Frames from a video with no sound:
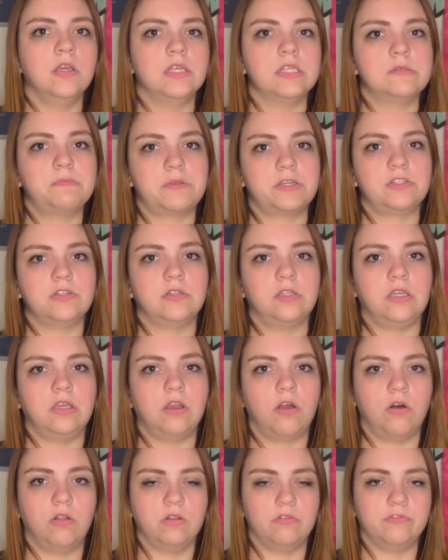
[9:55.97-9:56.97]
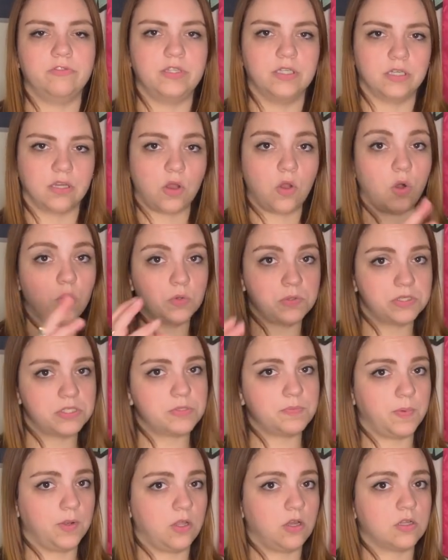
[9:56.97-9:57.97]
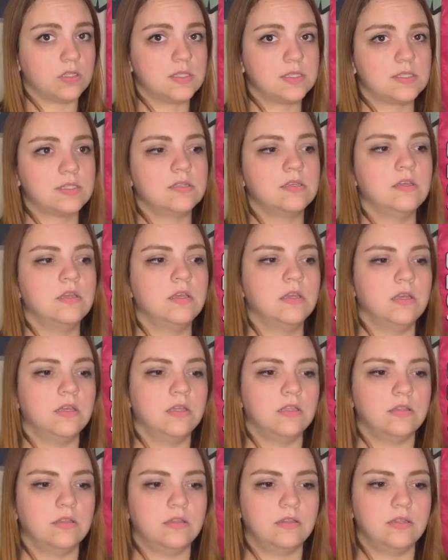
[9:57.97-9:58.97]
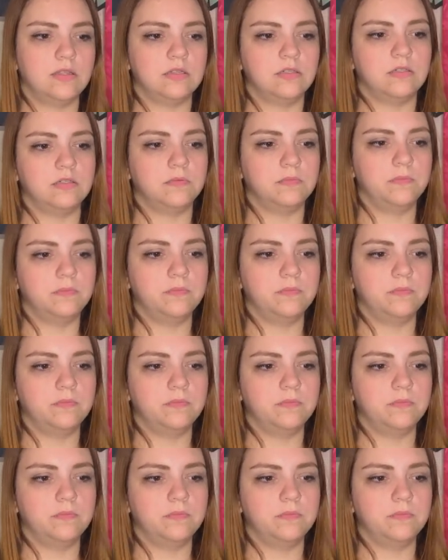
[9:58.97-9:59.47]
especially all of the host plots, the,